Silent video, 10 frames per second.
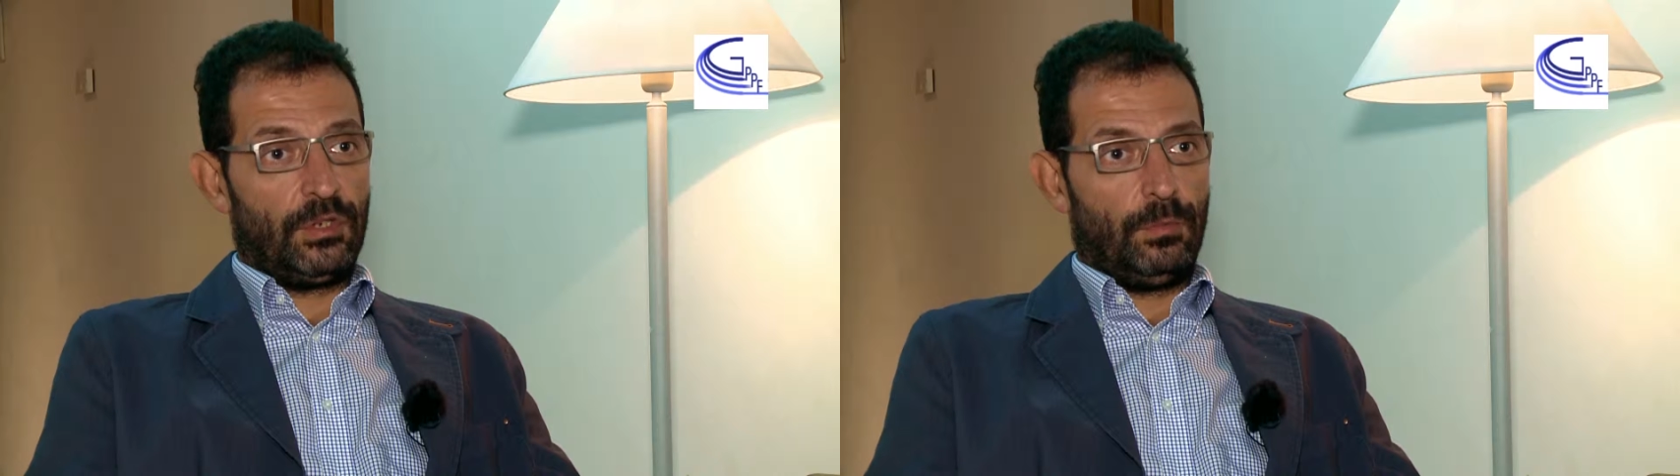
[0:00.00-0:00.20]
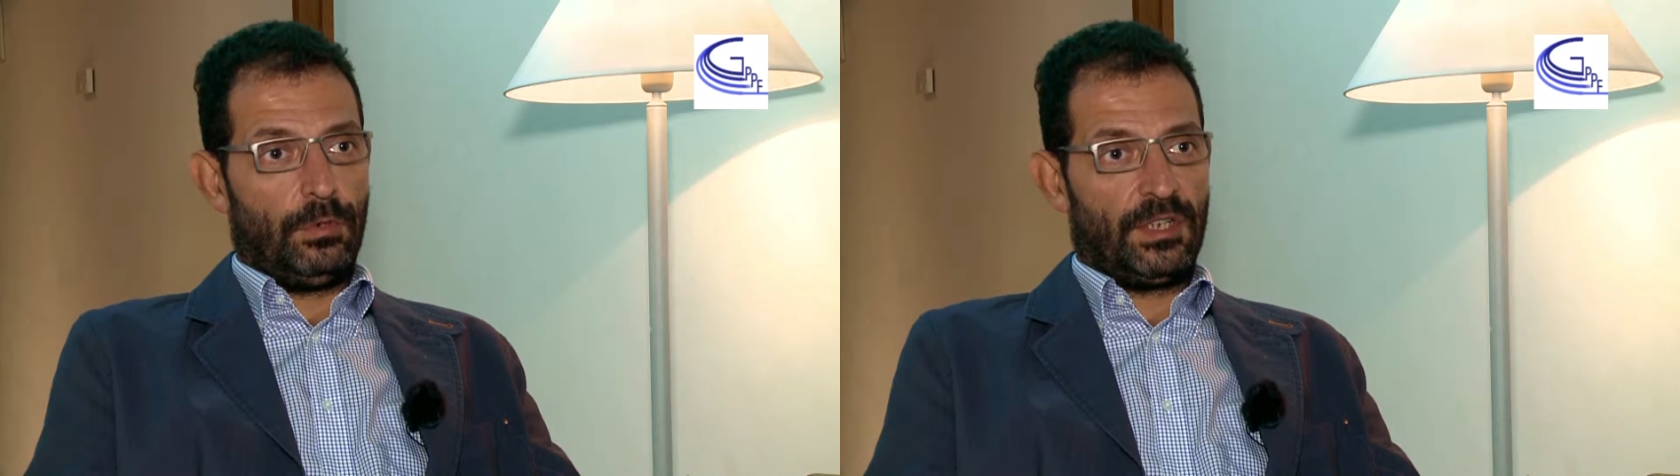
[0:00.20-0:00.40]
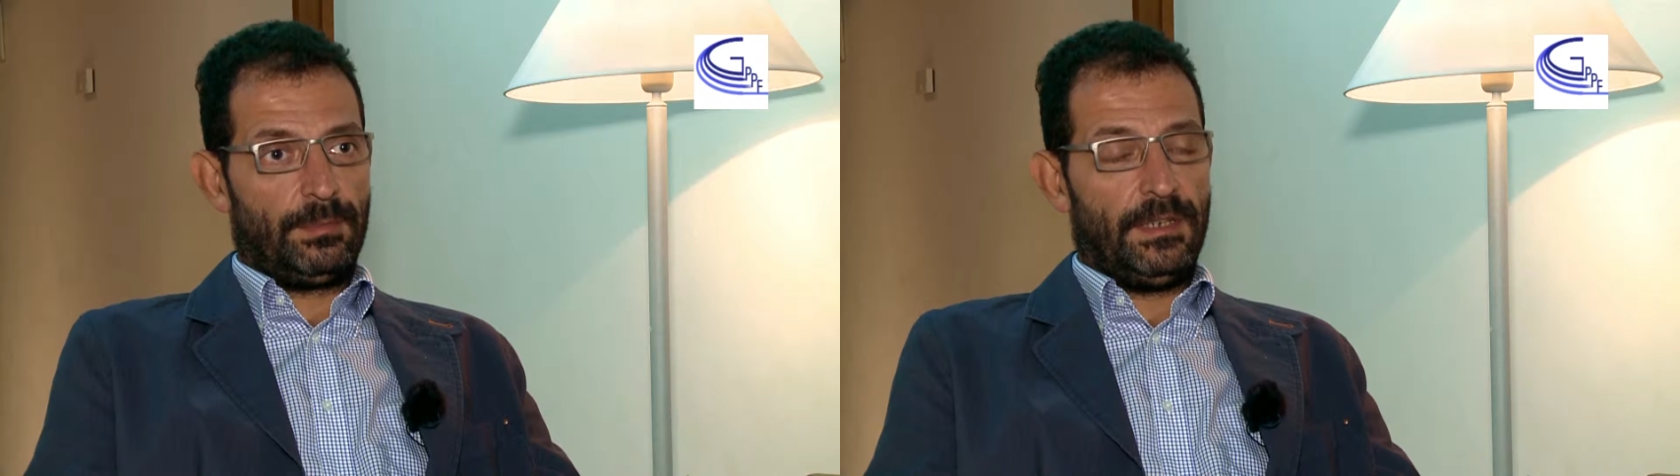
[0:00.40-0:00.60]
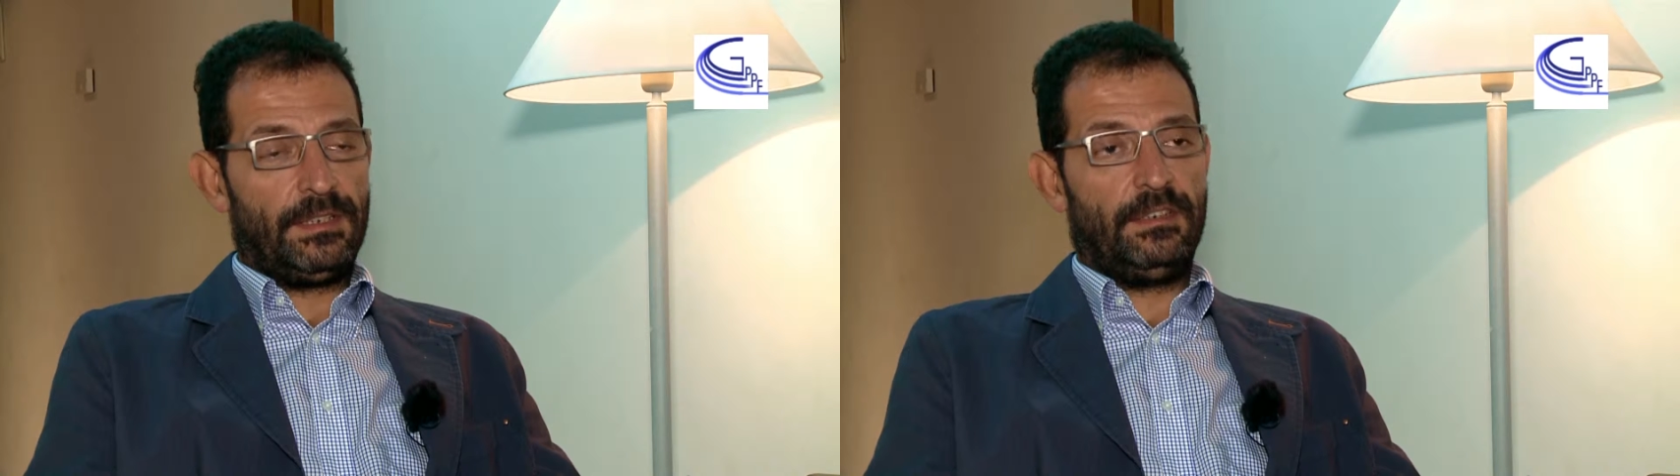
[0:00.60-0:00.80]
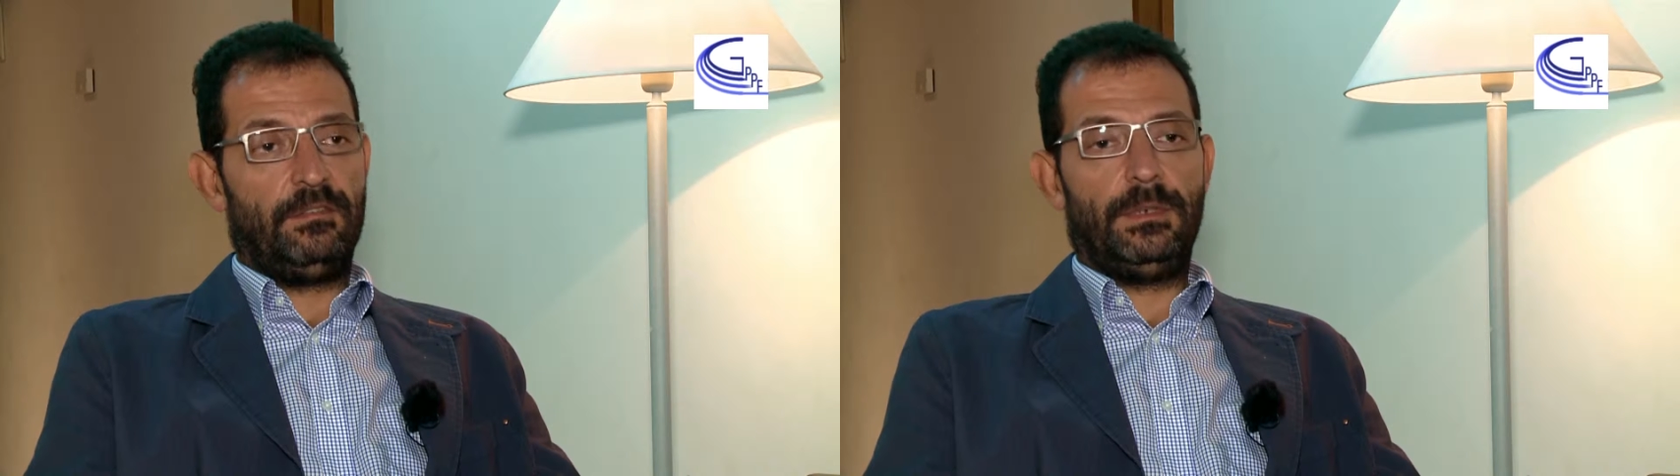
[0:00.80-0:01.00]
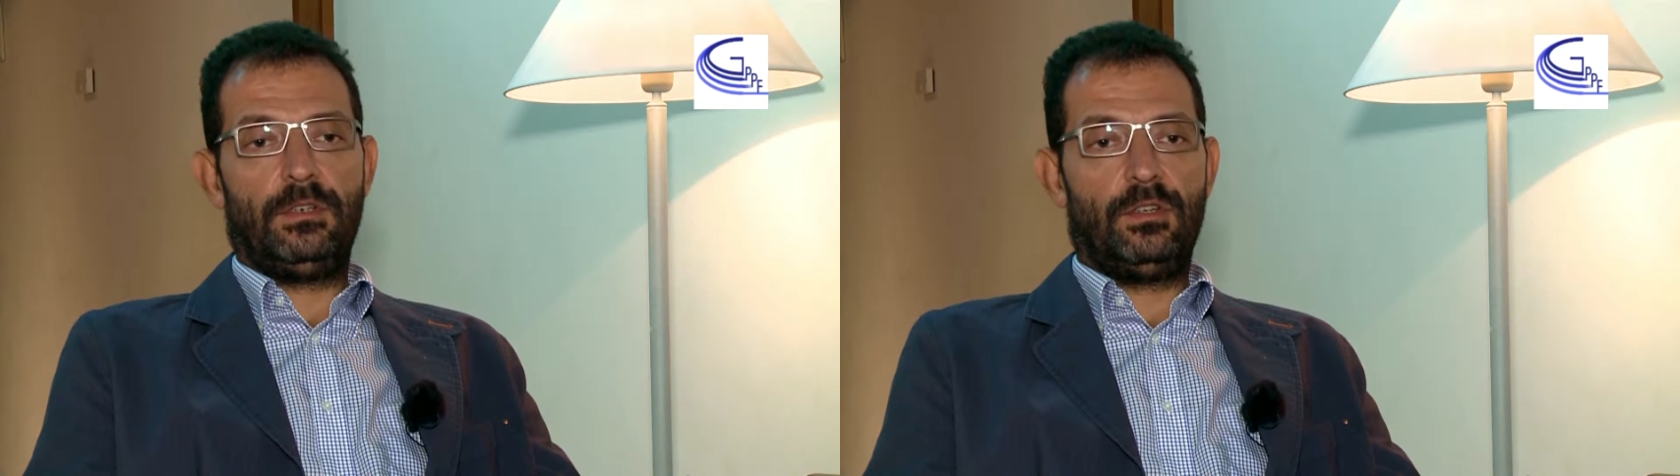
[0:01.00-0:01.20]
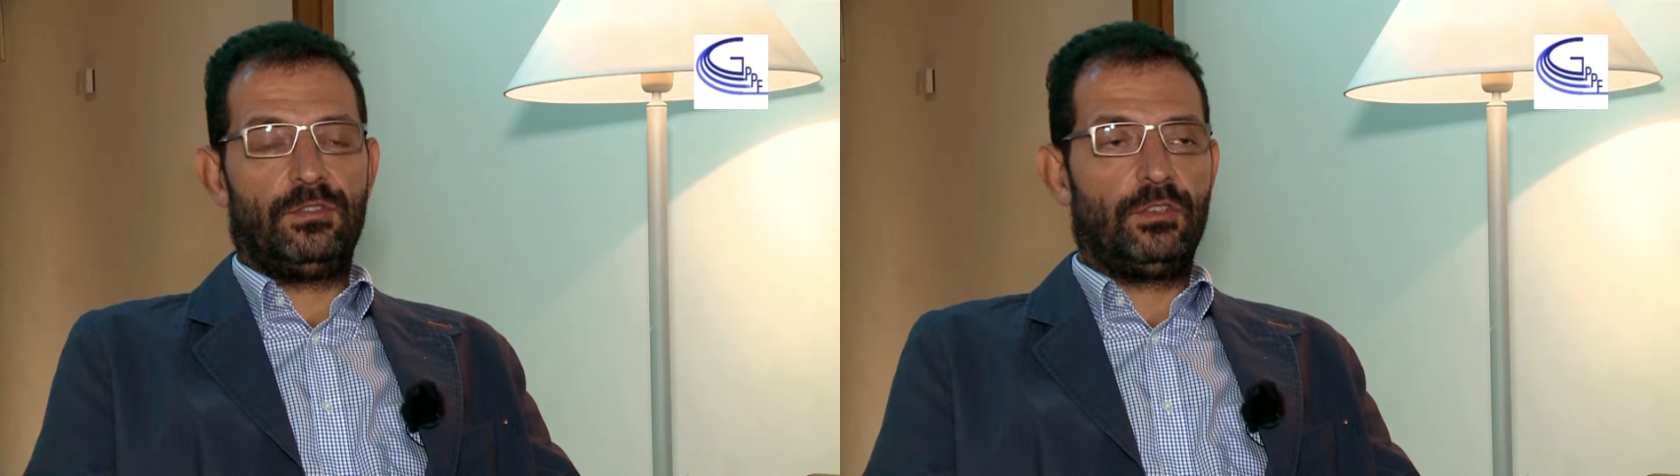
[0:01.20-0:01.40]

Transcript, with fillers: much more expensive because